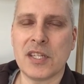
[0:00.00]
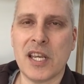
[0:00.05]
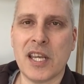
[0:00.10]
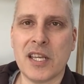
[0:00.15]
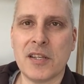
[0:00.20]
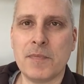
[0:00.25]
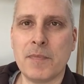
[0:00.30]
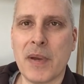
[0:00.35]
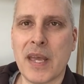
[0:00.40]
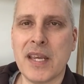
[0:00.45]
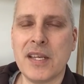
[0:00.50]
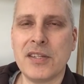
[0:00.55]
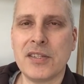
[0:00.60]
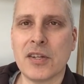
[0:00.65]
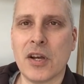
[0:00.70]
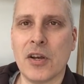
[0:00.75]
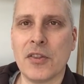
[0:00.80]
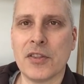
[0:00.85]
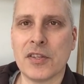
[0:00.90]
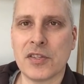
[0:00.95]
It is based
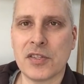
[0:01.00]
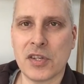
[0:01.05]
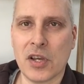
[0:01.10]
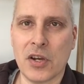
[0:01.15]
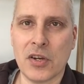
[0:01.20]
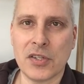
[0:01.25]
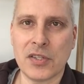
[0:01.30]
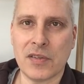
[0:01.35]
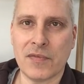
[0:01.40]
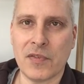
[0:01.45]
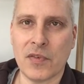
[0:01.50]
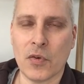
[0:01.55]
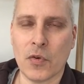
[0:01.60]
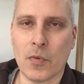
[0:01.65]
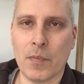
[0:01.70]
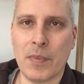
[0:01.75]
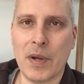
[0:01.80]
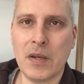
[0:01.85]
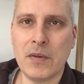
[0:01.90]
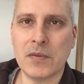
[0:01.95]
on the size of your
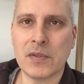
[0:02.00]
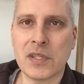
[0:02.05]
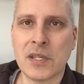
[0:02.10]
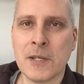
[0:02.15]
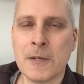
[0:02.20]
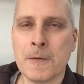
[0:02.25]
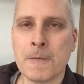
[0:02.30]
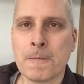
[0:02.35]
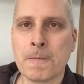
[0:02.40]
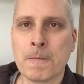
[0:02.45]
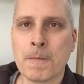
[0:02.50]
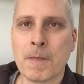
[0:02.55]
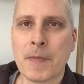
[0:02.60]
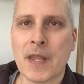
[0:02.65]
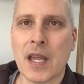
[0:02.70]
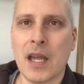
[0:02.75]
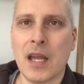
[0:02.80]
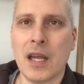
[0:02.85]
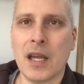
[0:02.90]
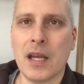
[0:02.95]
boat,
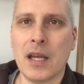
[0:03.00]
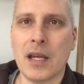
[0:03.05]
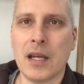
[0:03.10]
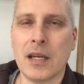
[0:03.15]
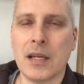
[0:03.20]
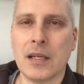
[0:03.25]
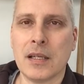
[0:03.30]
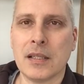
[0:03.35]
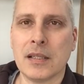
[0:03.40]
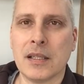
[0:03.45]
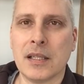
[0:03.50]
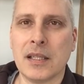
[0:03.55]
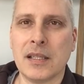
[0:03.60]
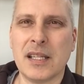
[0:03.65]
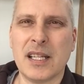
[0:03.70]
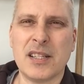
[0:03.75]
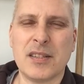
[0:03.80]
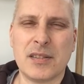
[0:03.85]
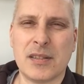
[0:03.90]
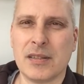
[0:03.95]
and
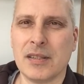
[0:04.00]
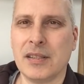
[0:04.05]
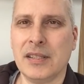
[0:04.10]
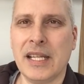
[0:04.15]
there's